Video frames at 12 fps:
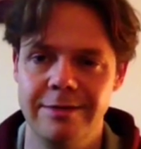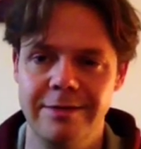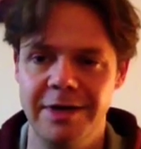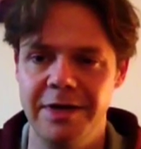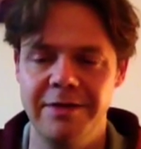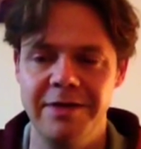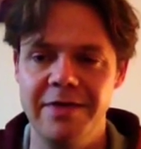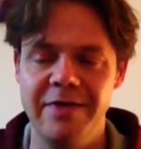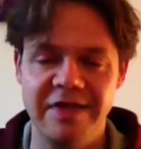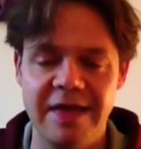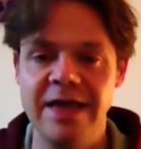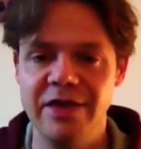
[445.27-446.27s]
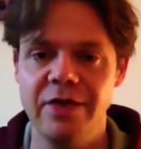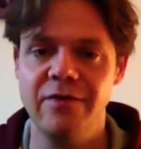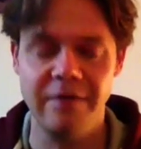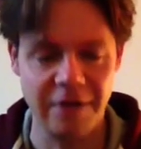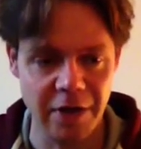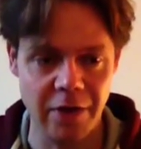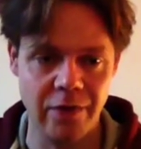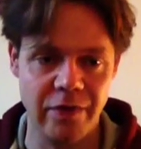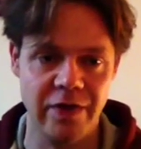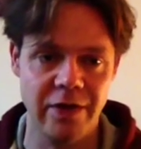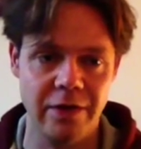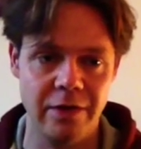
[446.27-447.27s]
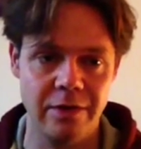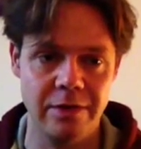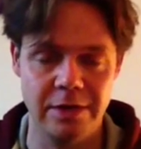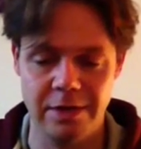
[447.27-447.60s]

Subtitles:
You know, if it's easier for you to